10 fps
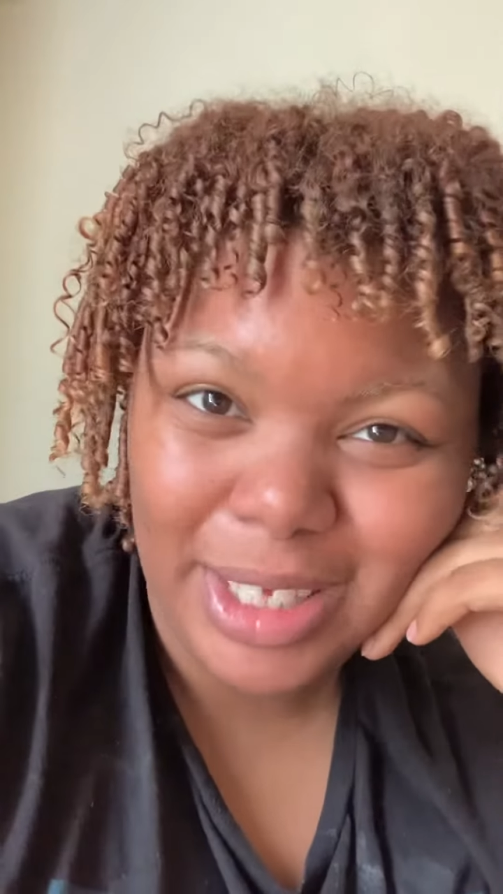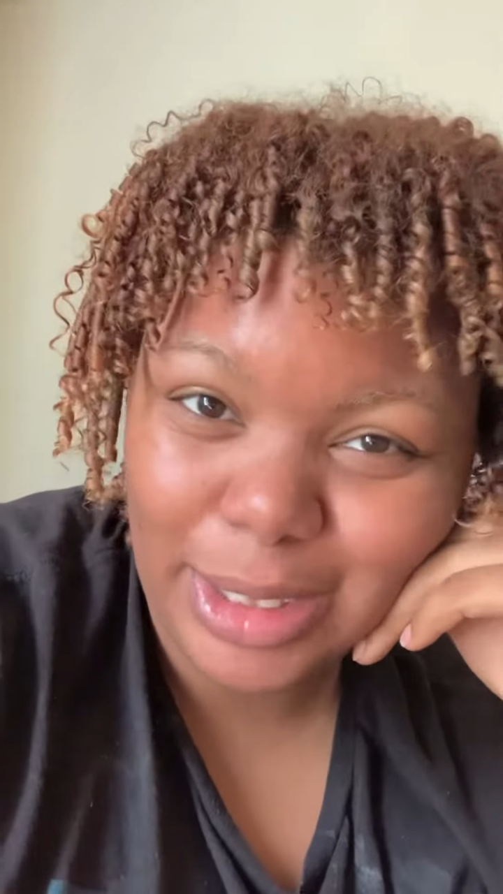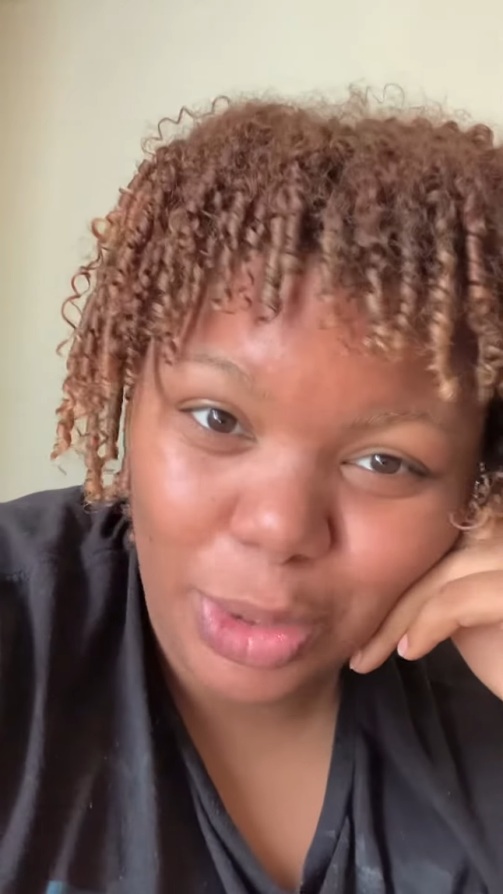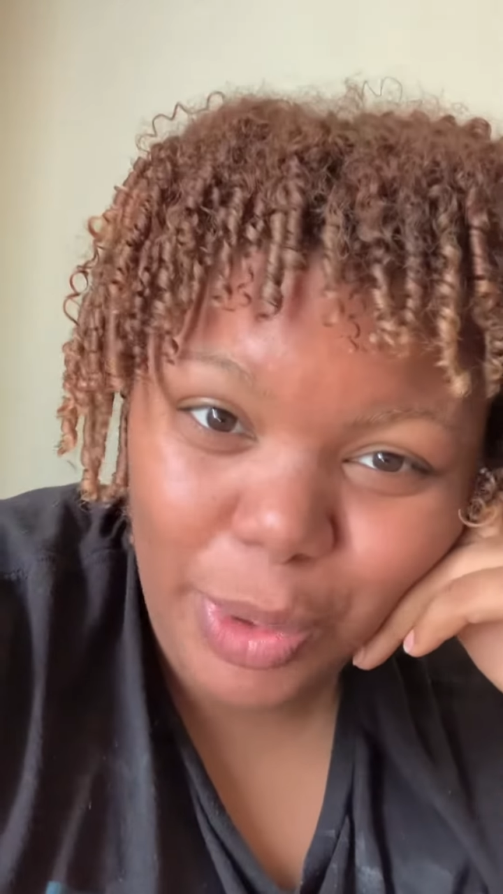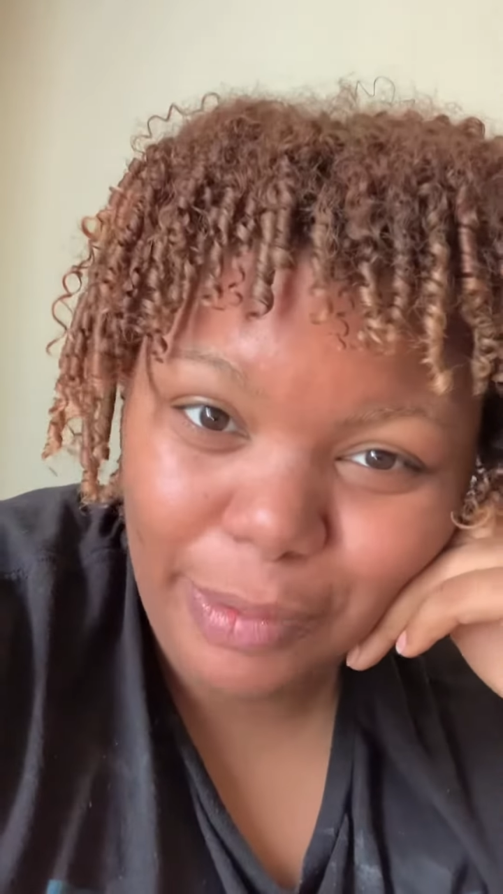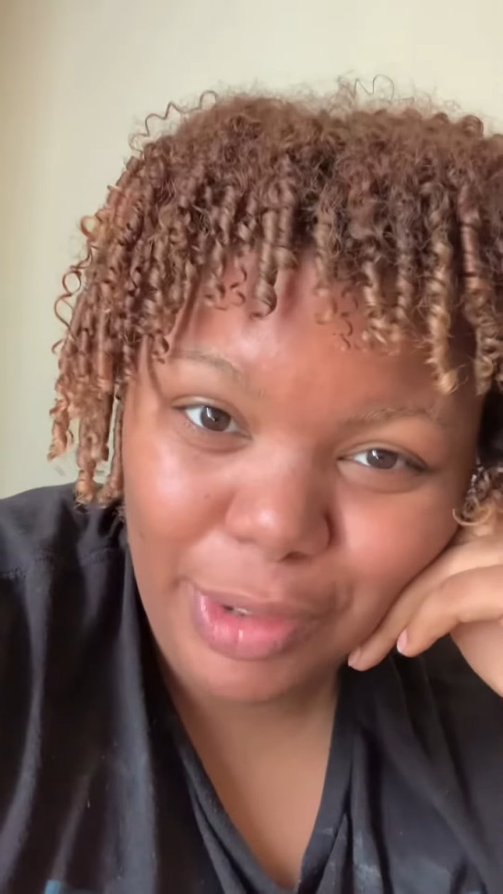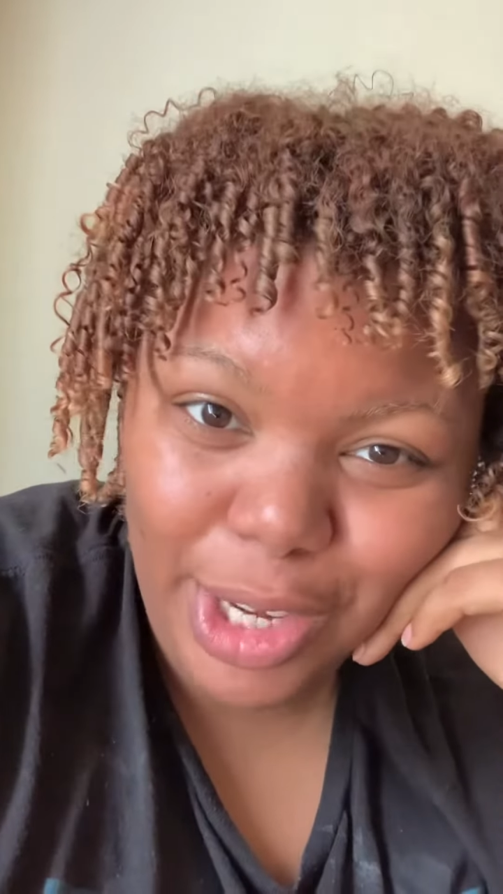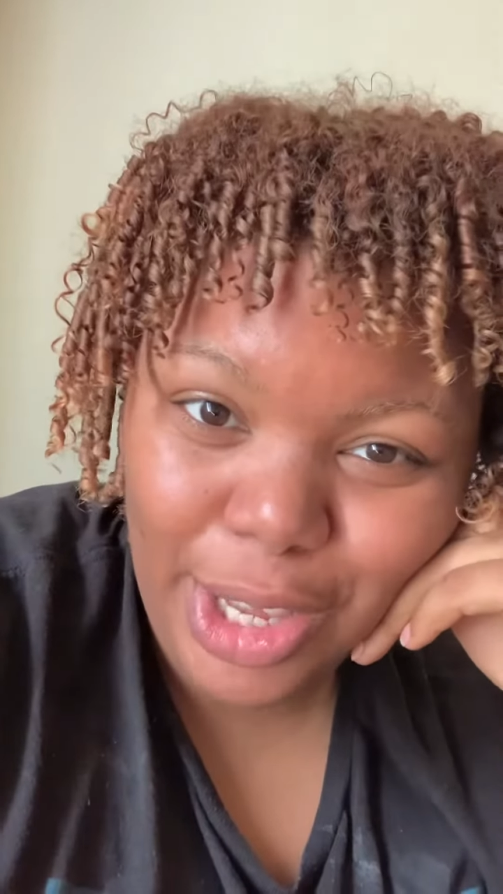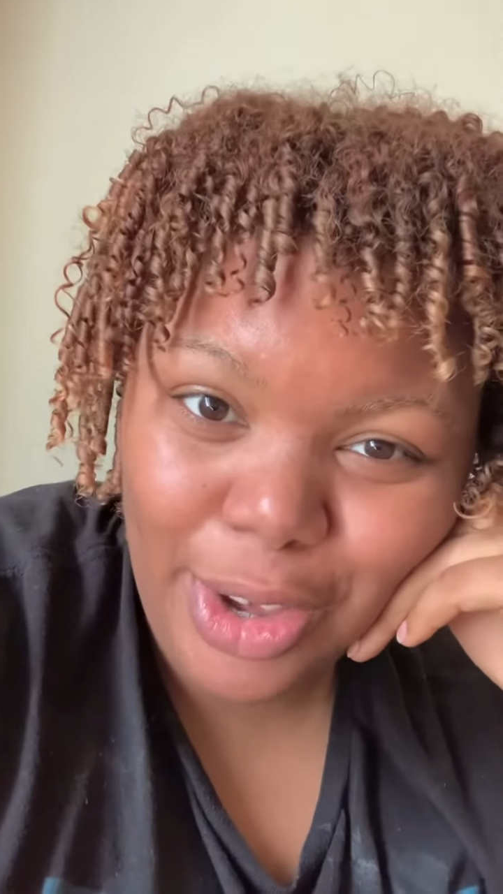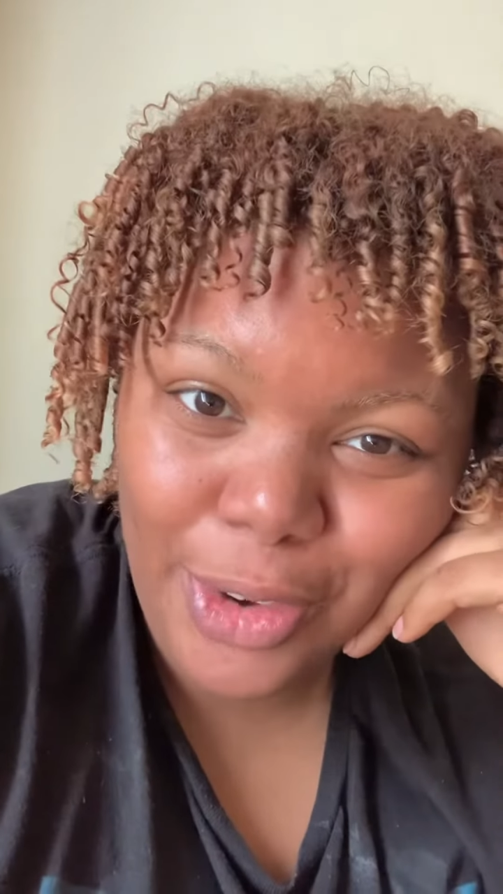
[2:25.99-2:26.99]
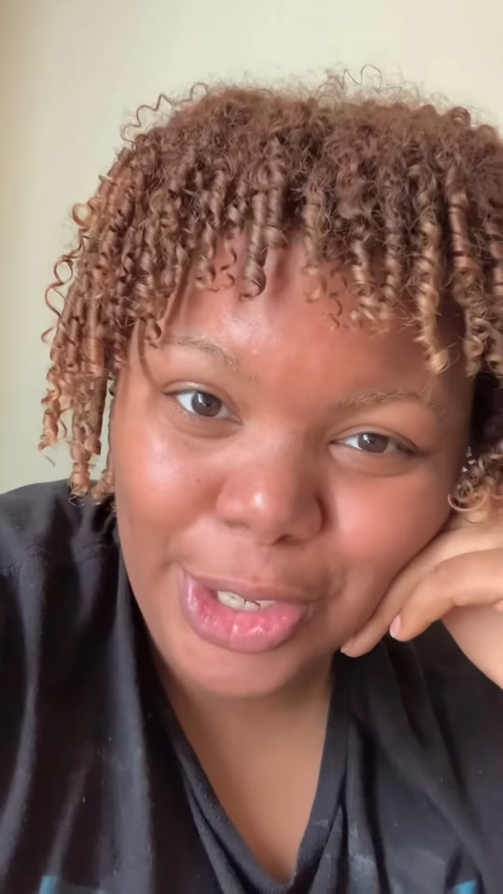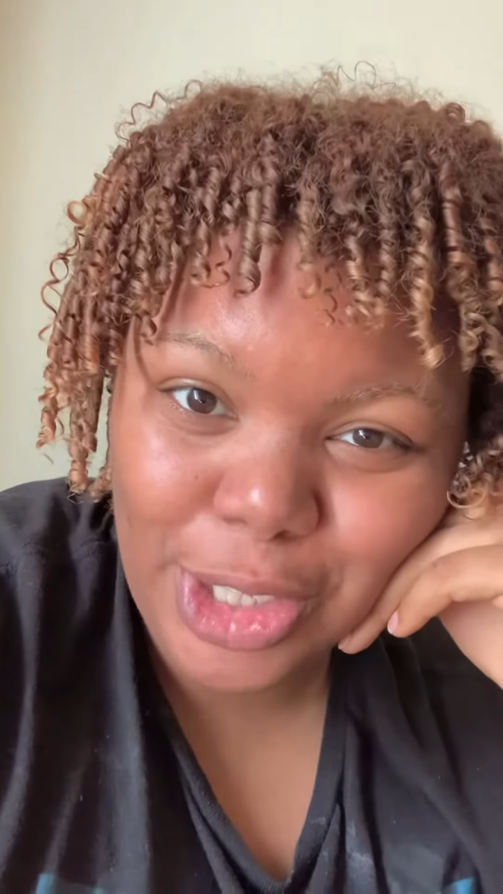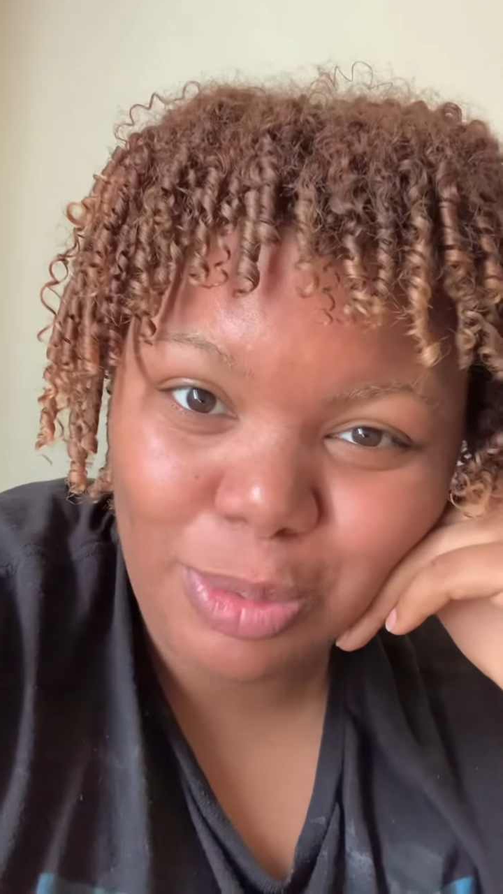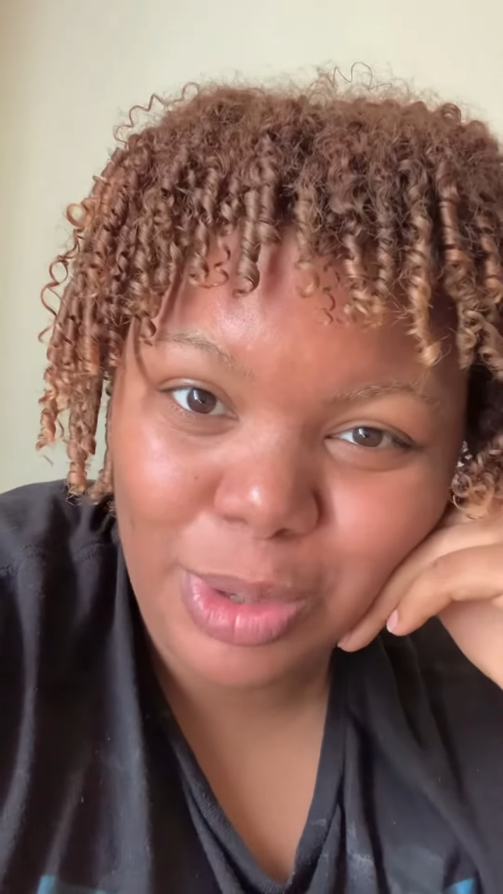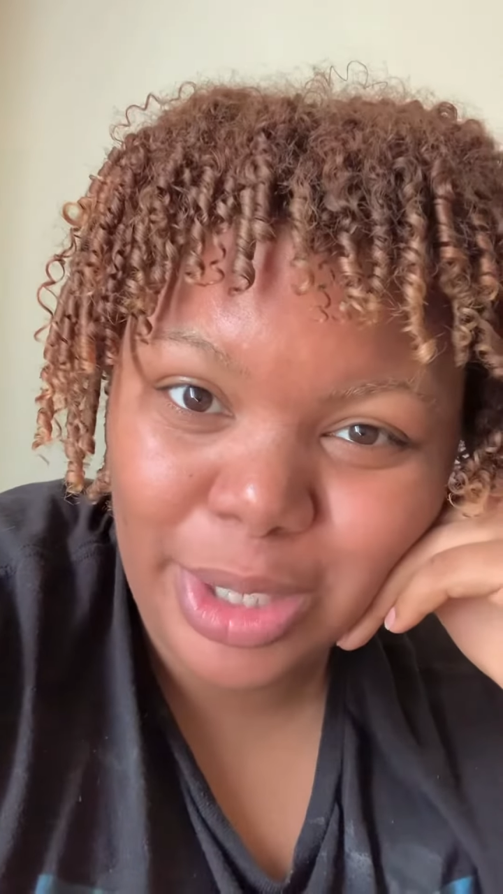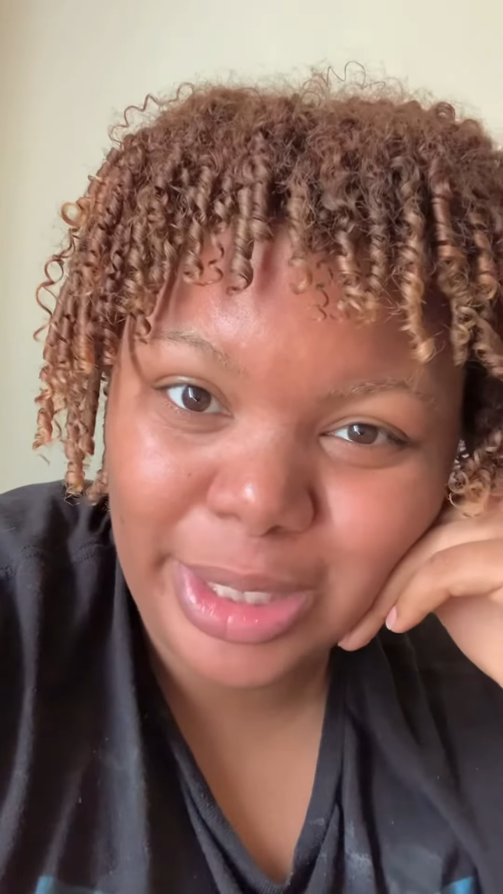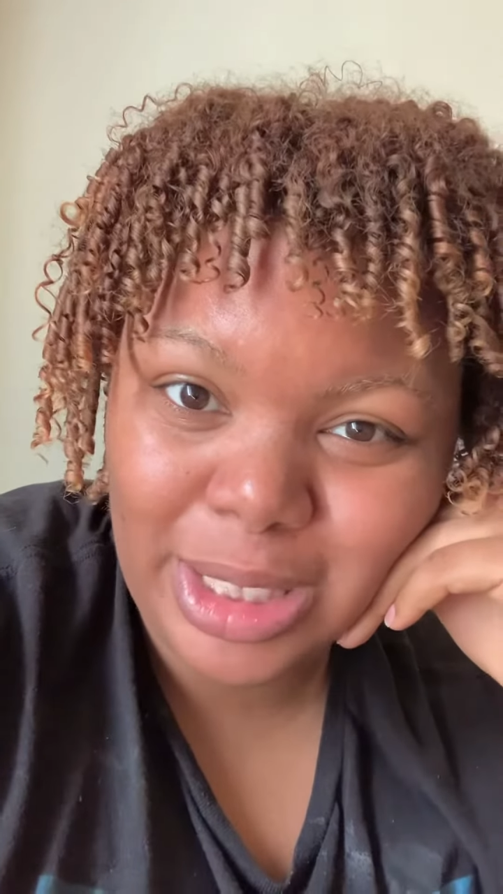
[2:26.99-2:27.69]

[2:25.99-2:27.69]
It's a quick video. I just wanted